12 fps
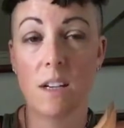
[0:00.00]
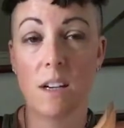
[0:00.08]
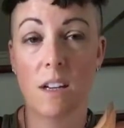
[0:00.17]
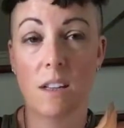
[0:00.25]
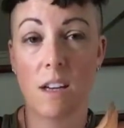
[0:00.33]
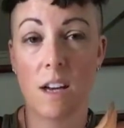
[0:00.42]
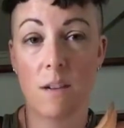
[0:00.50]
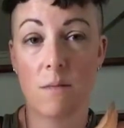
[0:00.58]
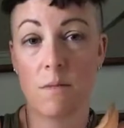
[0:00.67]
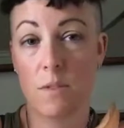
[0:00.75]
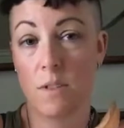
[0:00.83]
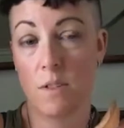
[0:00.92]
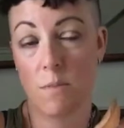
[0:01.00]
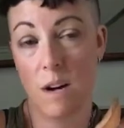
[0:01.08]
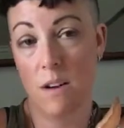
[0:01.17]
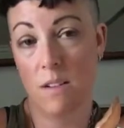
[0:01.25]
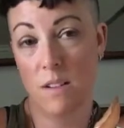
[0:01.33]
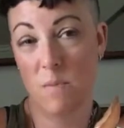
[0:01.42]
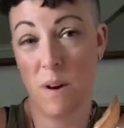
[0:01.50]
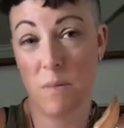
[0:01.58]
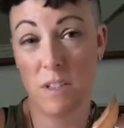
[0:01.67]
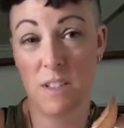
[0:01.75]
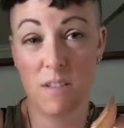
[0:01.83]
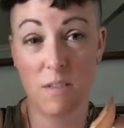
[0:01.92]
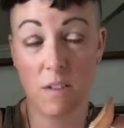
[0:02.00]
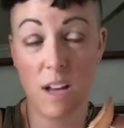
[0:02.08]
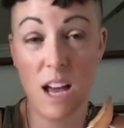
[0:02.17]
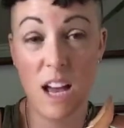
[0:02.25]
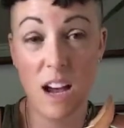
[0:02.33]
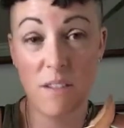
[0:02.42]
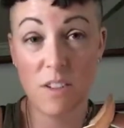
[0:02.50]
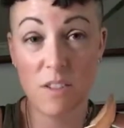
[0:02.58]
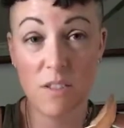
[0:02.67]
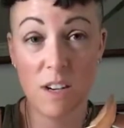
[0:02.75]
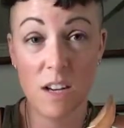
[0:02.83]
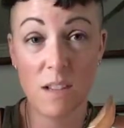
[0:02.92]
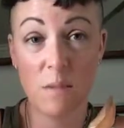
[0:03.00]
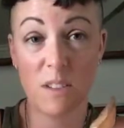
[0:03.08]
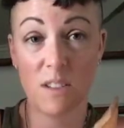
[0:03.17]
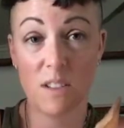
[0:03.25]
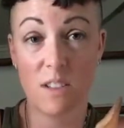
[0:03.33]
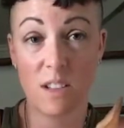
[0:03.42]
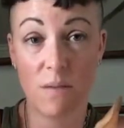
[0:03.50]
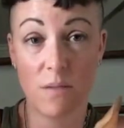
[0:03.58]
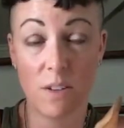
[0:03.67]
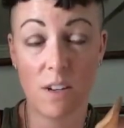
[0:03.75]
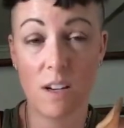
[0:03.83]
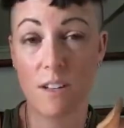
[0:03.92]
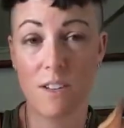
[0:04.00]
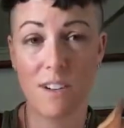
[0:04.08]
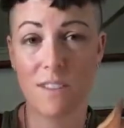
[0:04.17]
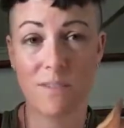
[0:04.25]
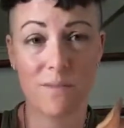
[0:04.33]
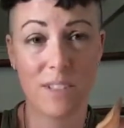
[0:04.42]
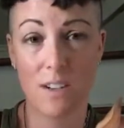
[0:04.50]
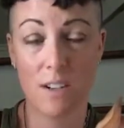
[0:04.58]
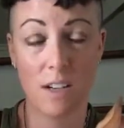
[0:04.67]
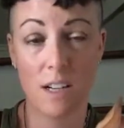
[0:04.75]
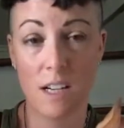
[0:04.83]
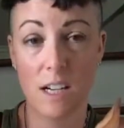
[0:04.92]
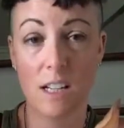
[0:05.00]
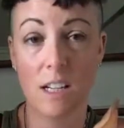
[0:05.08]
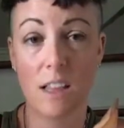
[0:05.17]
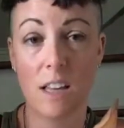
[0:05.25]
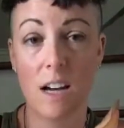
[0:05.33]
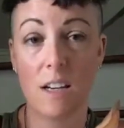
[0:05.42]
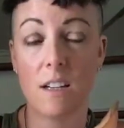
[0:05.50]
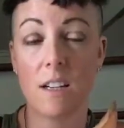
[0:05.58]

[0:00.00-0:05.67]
And the canned food as well, it's probably still okay after 3 days, but it starts to get funky and they're not going to eat it like that.